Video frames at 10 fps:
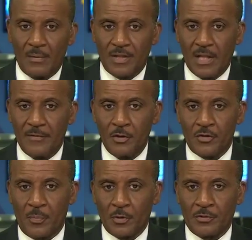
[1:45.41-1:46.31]
That was 11
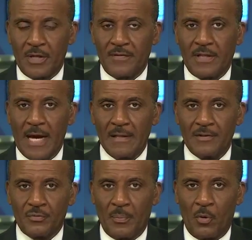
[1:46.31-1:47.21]
News reporter David
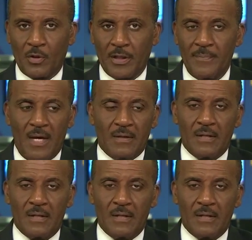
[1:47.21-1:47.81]
Collins reporting.